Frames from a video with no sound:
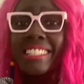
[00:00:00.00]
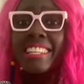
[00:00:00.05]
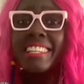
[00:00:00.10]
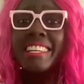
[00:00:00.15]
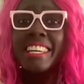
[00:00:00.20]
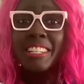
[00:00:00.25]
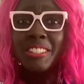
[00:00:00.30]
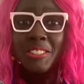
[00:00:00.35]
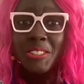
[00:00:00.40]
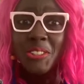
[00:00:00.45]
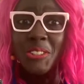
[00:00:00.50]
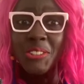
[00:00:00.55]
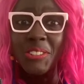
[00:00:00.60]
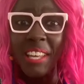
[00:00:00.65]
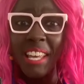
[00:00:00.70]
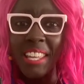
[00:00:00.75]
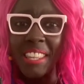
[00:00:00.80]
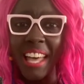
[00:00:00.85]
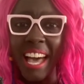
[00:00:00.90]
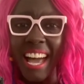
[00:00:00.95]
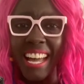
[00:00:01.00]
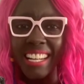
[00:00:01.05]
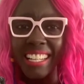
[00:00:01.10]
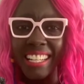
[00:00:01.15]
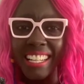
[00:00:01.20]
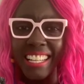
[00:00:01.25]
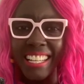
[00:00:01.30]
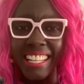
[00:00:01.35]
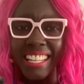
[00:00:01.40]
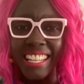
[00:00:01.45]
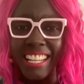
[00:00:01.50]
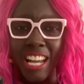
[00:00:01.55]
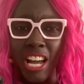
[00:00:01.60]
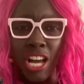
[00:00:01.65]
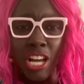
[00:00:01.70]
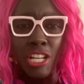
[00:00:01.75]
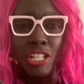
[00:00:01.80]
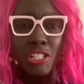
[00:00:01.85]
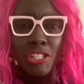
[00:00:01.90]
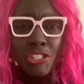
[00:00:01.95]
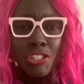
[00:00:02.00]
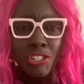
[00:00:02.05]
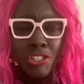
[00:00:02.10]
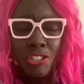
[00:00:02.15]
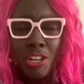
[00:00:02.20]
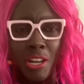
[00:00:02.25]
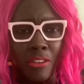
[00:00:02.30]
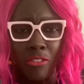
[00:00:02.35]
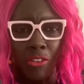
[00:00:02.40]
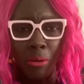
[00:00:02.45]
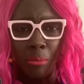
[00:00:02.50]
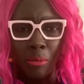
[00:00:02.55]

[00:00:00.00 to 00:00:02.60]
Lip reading: Can you say that? Shiver